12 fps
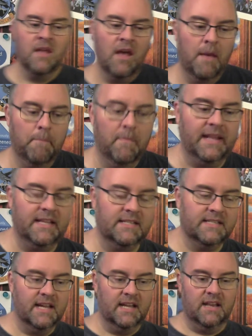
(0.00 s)
but he
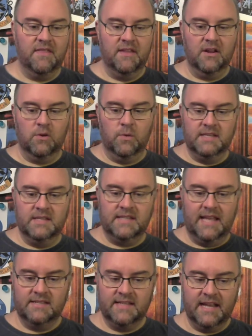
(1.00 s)
said there was
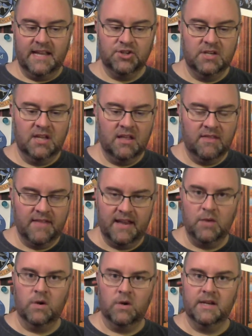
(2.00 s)
a section that
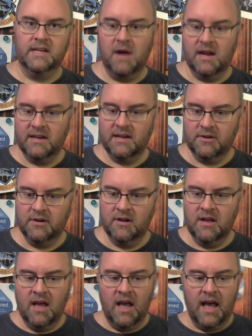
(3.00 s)
he wanted to monitor.
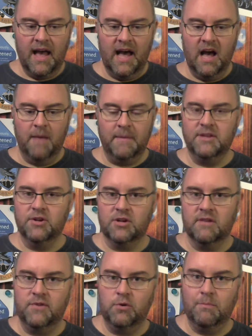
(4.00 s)
He
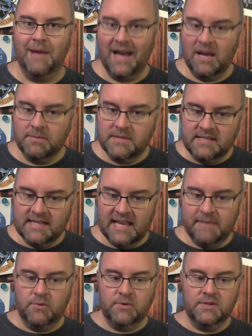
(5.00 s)
took a few biopsy
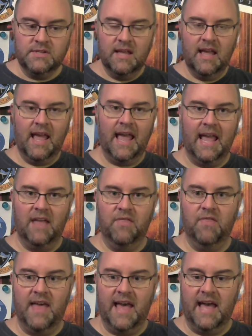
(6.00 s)
samples,
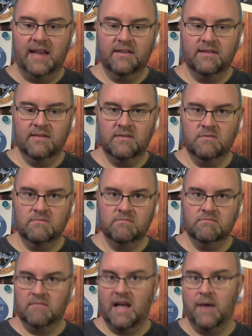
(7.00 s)
and that
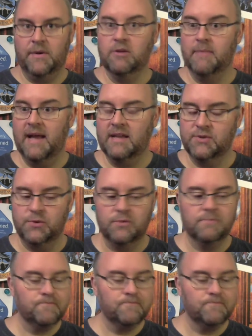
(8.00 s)
I would hear back soon.